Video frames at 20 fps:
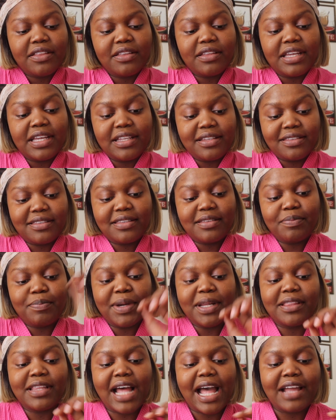
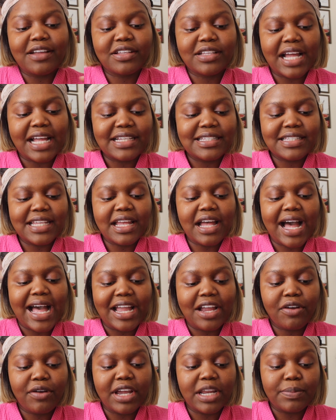I say
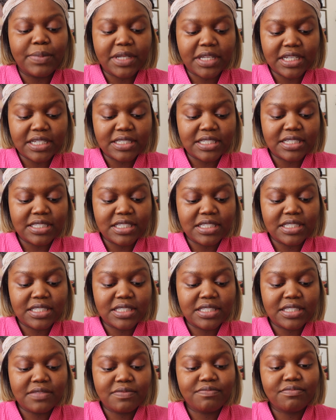higher end because this
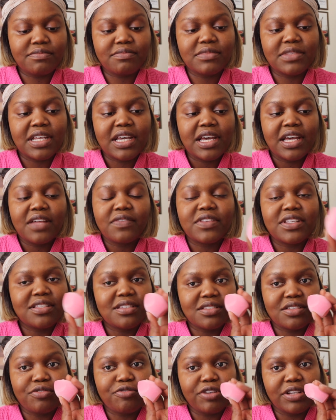
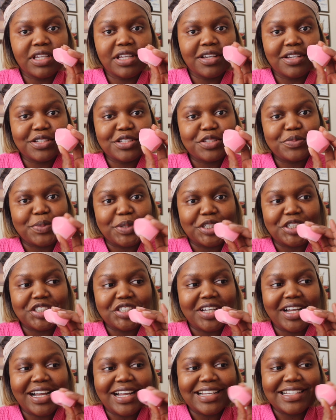is a really good sponge,
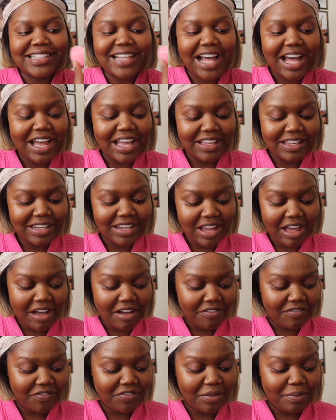guys. I
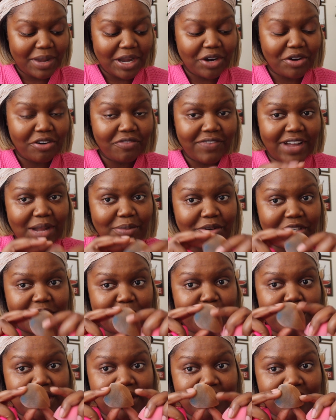love the microfiber
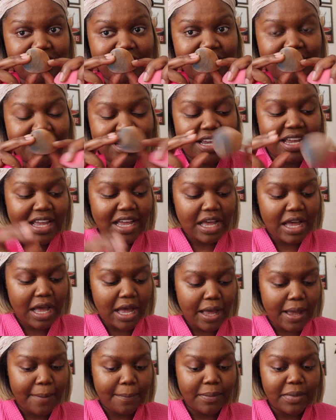sponge.
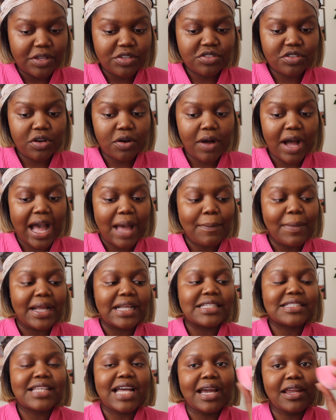So I'm
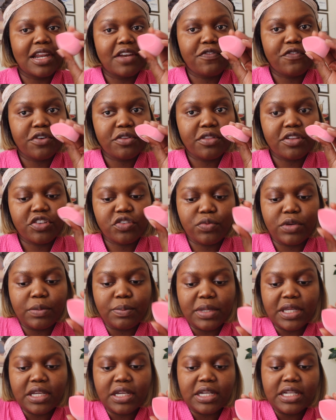excited for this one
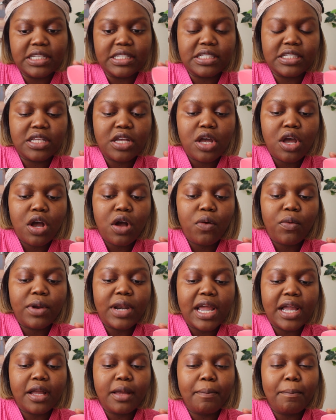because when
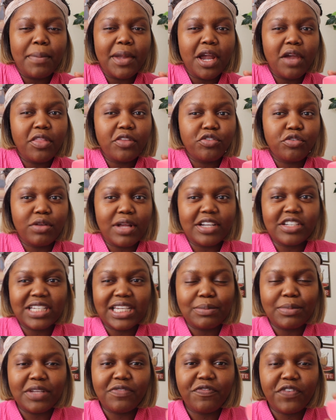I compare the two,
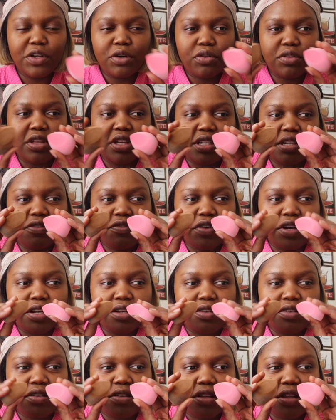actually let me feel the
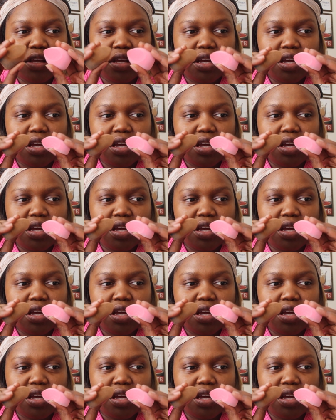difference.